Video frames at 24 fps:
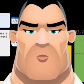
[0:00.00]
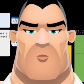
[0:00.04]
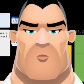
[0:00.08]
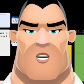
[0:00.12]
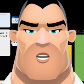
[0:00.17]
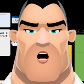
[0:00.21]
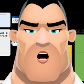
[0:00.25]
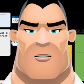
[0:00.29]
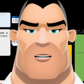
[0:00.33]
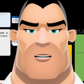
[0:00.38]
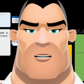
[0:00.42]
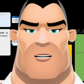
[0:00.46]

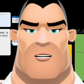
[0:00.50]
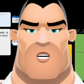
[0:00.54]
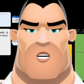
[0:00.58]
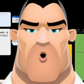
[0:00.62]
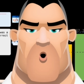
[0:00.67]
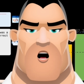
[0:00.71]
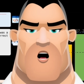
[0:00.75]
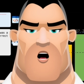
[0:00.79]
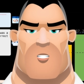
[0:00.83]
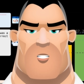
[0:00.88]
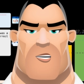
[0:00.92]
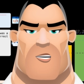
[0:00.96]
how do these
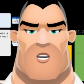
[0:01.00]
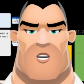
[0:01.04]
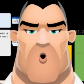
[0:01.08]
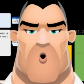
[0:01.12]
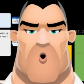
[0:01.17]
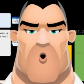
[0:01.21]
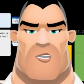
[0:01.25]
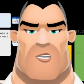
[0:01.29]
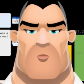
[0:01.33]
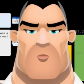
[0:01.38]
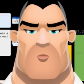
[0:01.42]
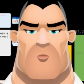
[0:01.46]
metrics
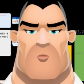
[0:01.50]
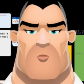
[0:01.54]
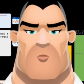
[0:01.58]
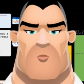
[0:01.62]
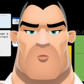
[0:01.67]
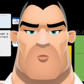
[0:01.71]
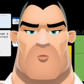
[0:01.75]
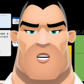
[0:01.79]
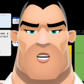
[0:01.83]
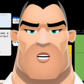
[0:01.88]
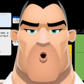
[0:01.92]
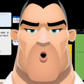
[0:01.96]
work?
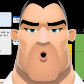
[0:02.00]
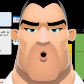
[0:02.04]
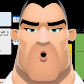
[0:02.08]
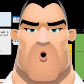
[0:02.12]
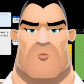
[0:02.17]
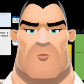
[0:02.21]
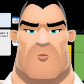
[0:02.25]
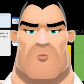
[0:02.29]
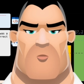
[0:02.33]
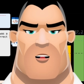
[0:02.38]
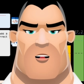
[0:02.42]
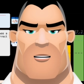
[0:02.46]
Can you
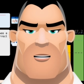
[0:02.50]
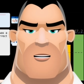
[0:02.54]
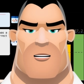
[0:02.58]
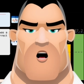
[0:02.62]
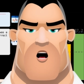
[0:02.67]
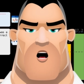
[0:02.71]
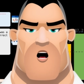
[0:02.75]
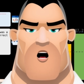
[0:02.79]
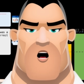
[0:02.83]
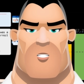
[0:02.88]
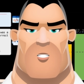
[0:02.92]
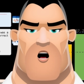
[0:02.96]
explain
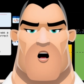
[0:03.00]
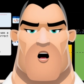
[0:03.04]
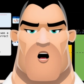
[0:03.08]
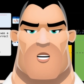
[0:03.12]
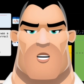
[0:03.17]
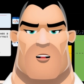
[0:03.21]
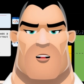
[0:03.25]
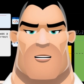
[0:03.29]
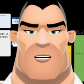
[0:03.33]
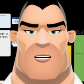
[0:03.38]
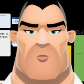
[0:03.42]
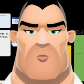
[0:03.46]
how they're
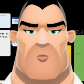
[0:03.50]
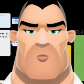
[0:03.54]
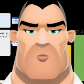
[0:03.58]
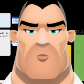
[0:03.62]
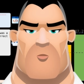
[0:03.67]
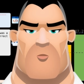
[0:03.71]
calculated?